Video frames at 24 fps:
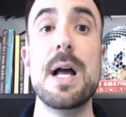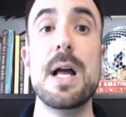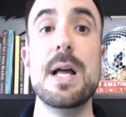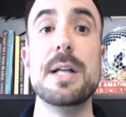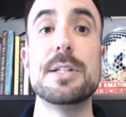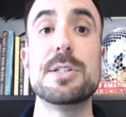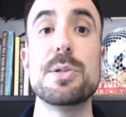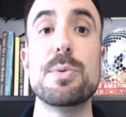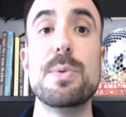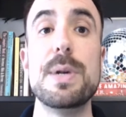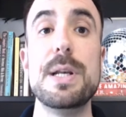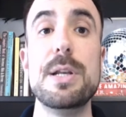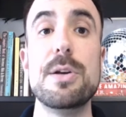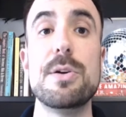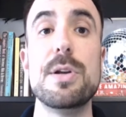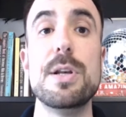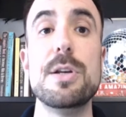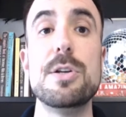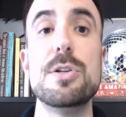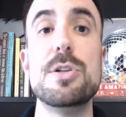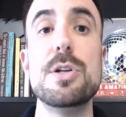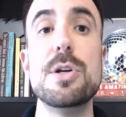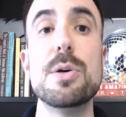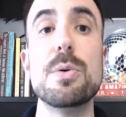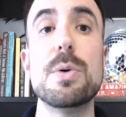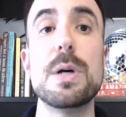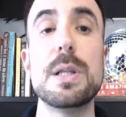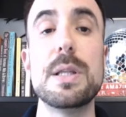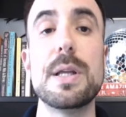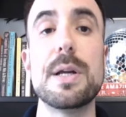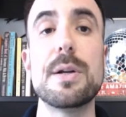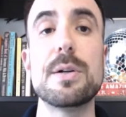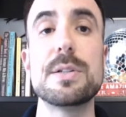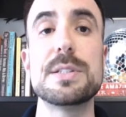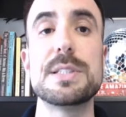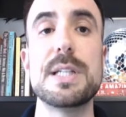And so when you can do a
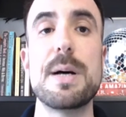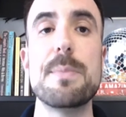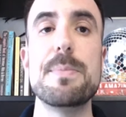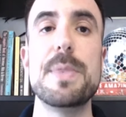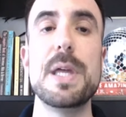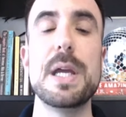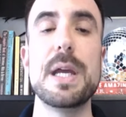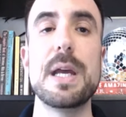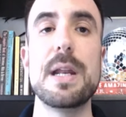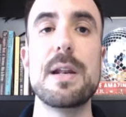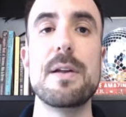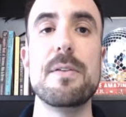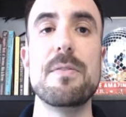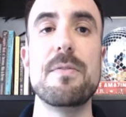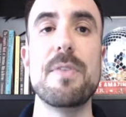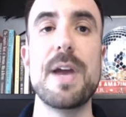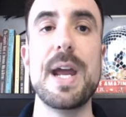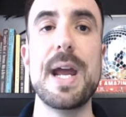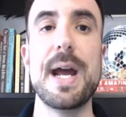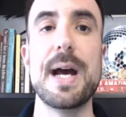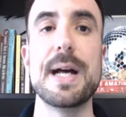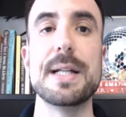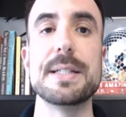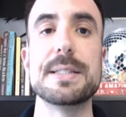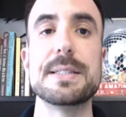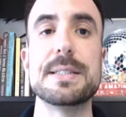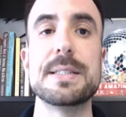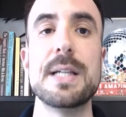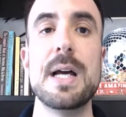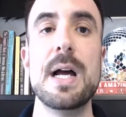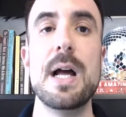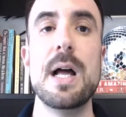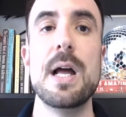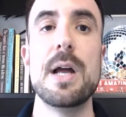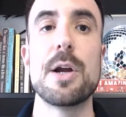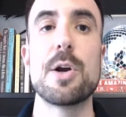little something in advance,
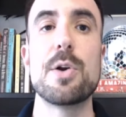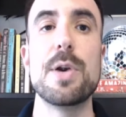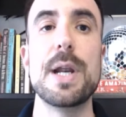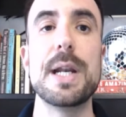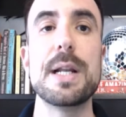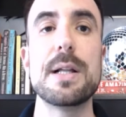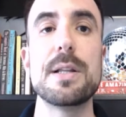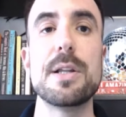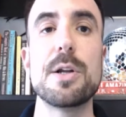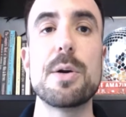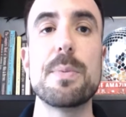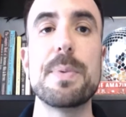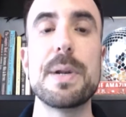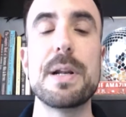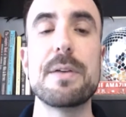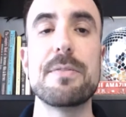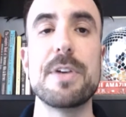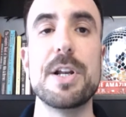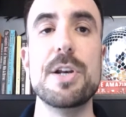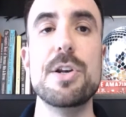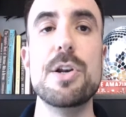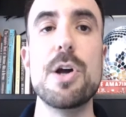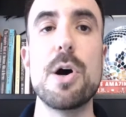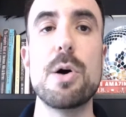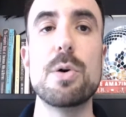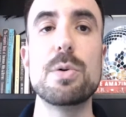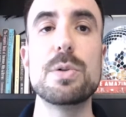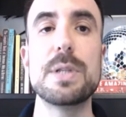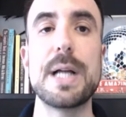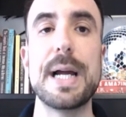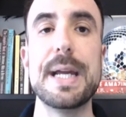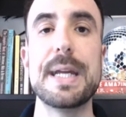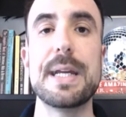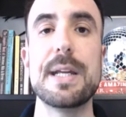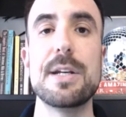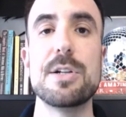create a little bit of a know,
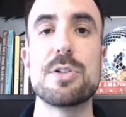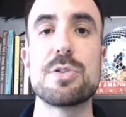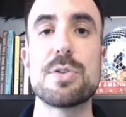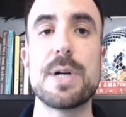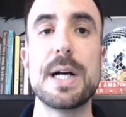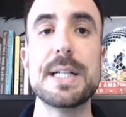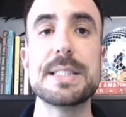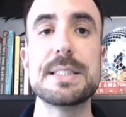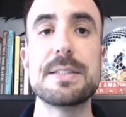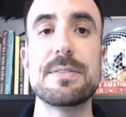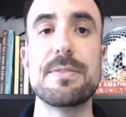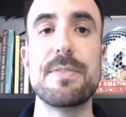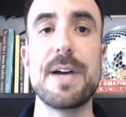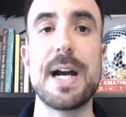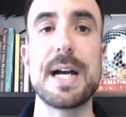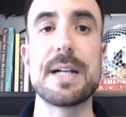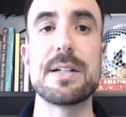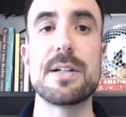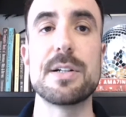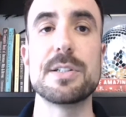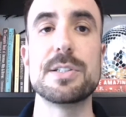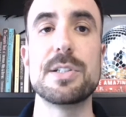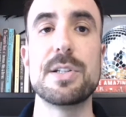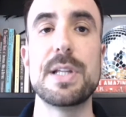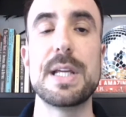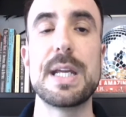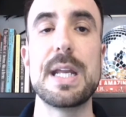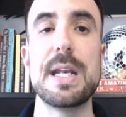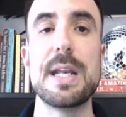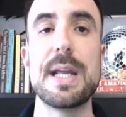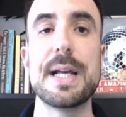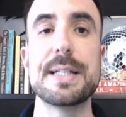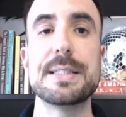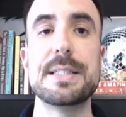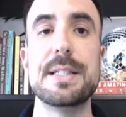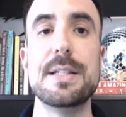like, and trust factor so they can
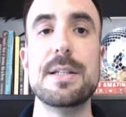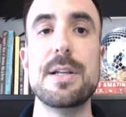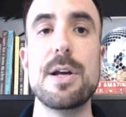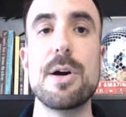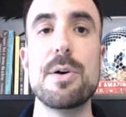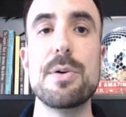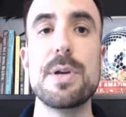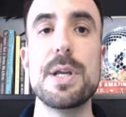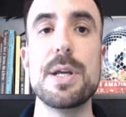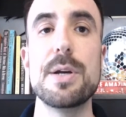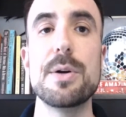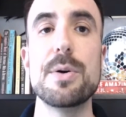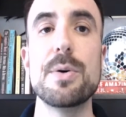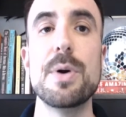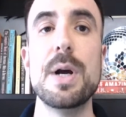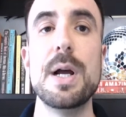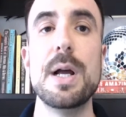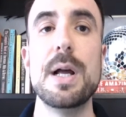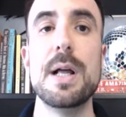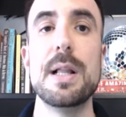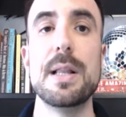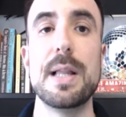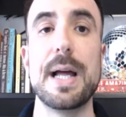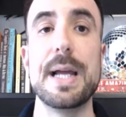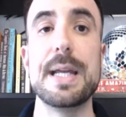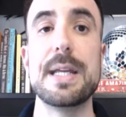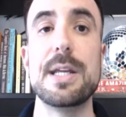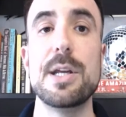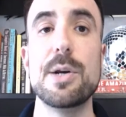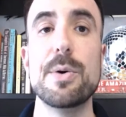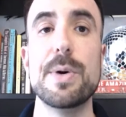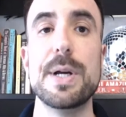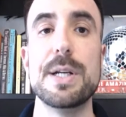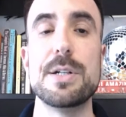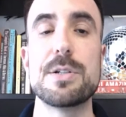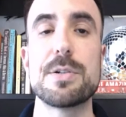get to know you, like
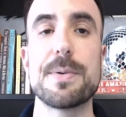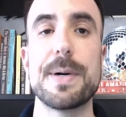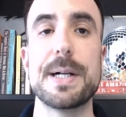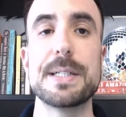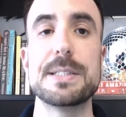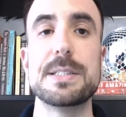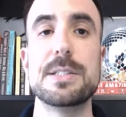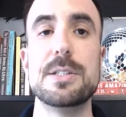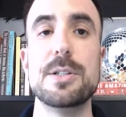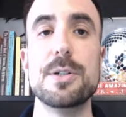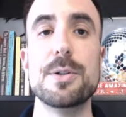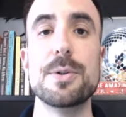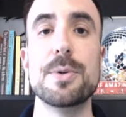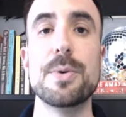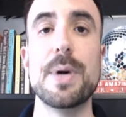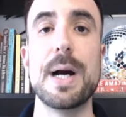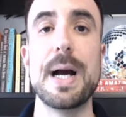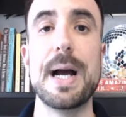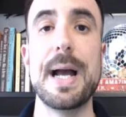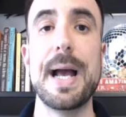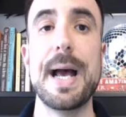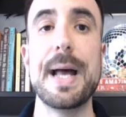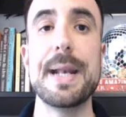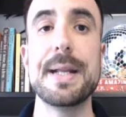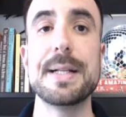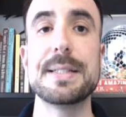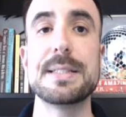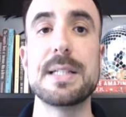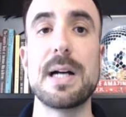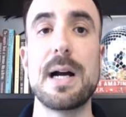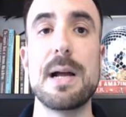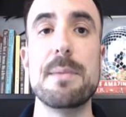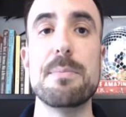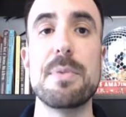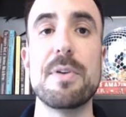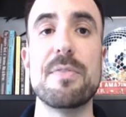you, and trust you ahead of
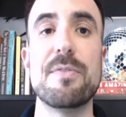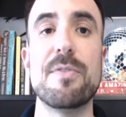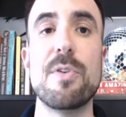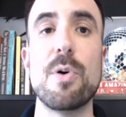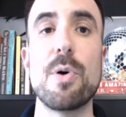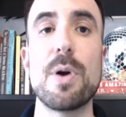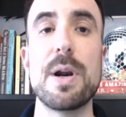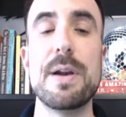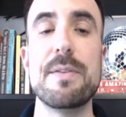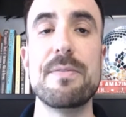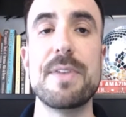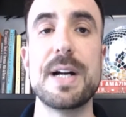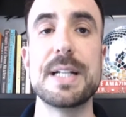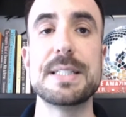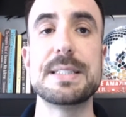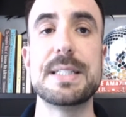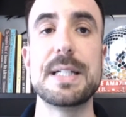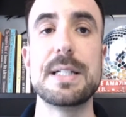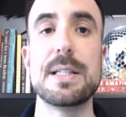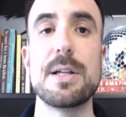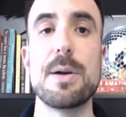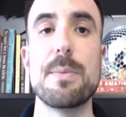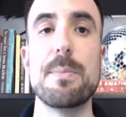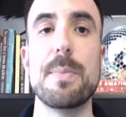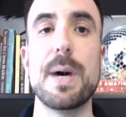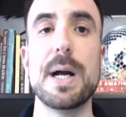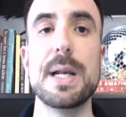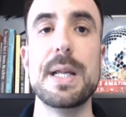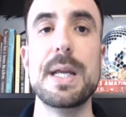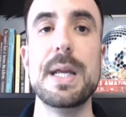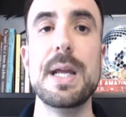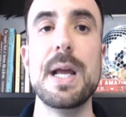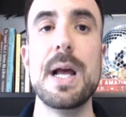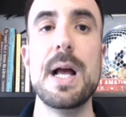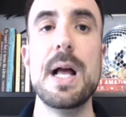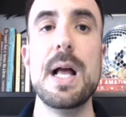time before investing their
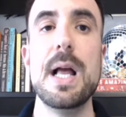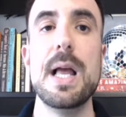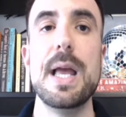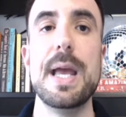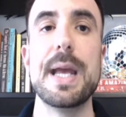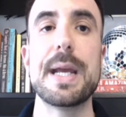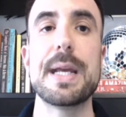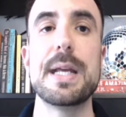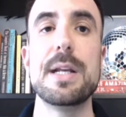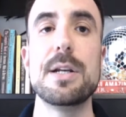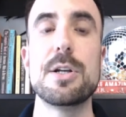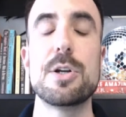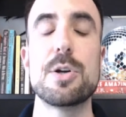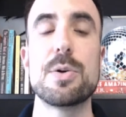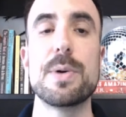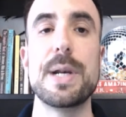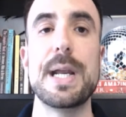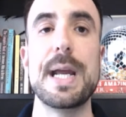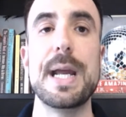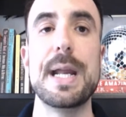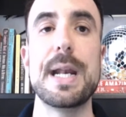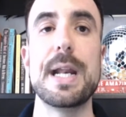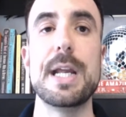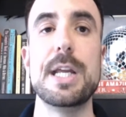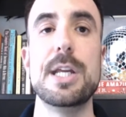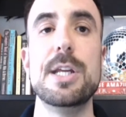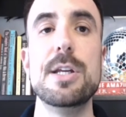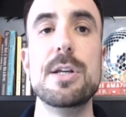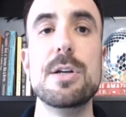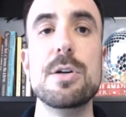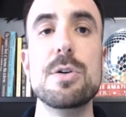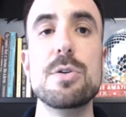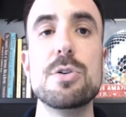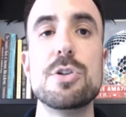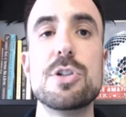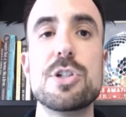money, it can create a
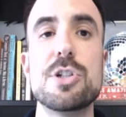huge